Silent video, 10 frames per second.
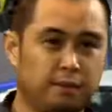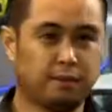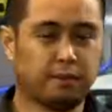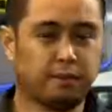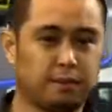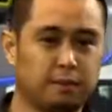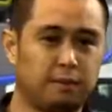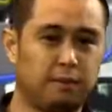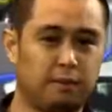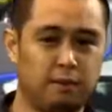
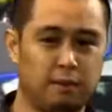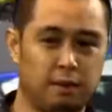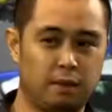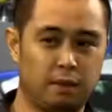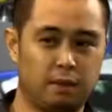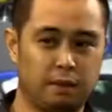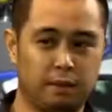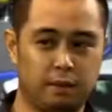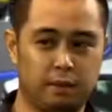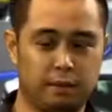
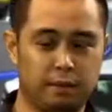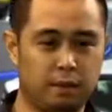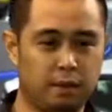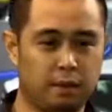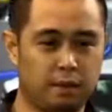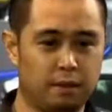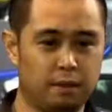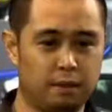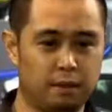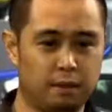
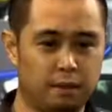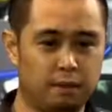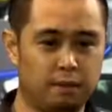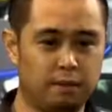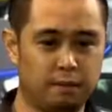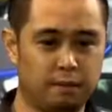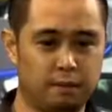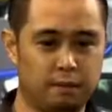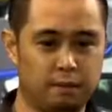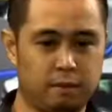
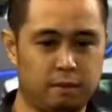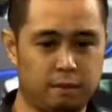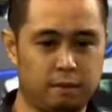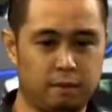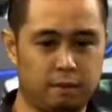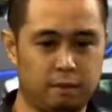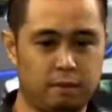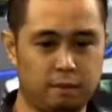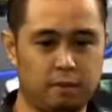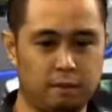[no speech]